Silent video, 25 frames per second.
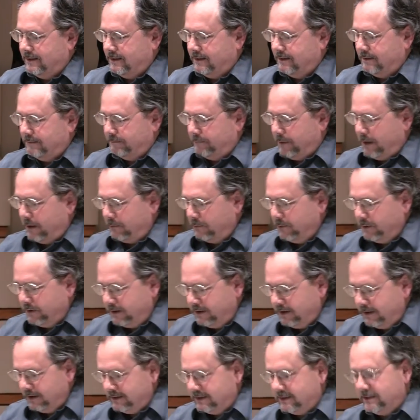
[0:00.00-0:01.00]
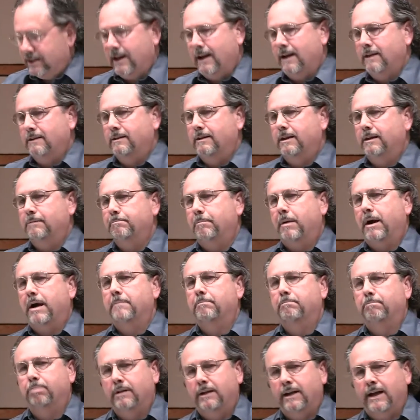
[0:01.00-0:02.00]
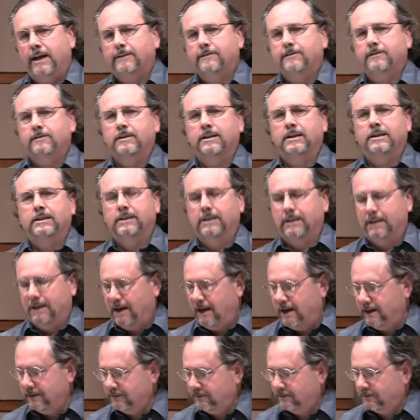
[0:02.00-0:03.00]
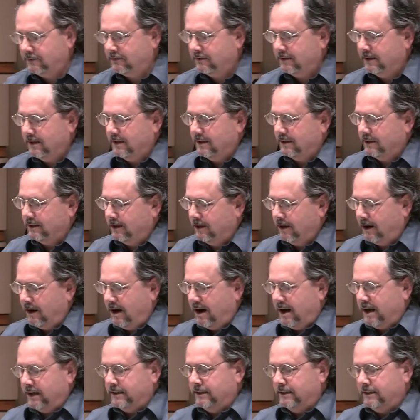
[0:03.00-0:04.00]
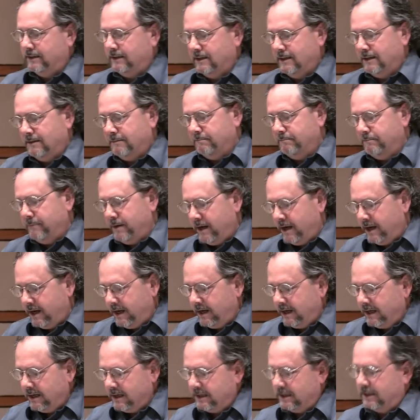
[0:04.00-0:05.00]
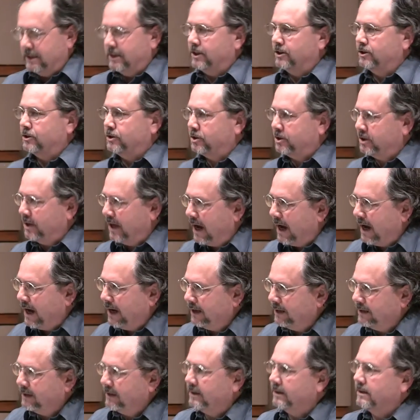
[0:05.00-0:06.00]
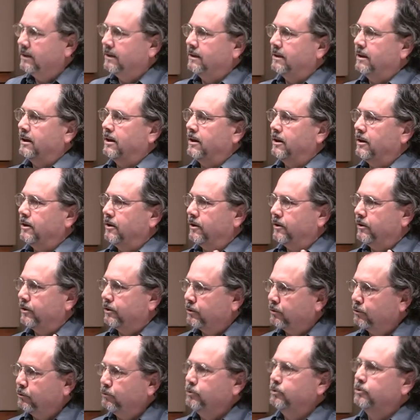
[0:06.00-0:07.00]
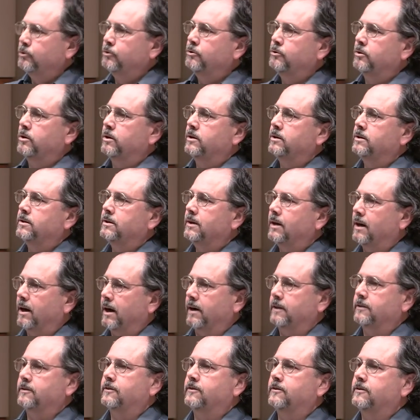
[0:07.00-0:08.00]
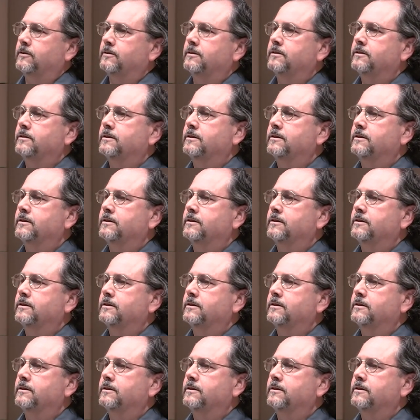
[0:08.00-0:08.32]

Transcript: but with the intent that by blessing us, God may shine through us